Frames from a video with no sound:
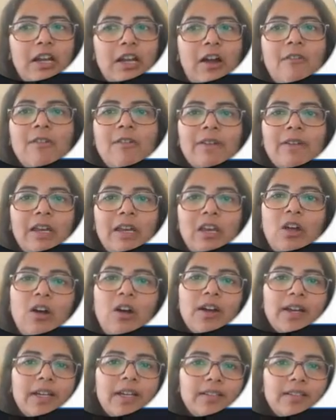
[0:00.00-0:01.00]
however
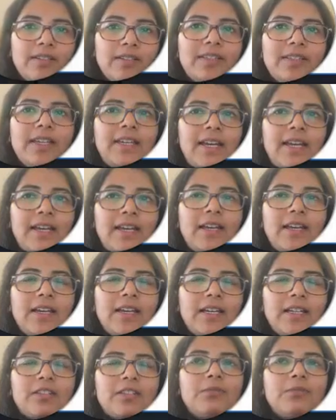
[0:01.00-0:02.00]
long it is, can
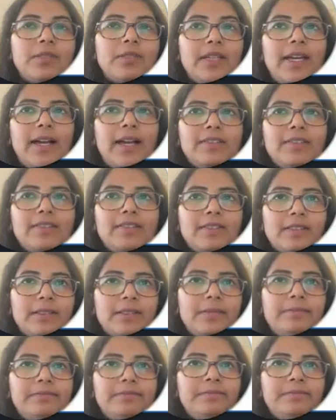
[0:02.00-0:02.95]
get to the answer.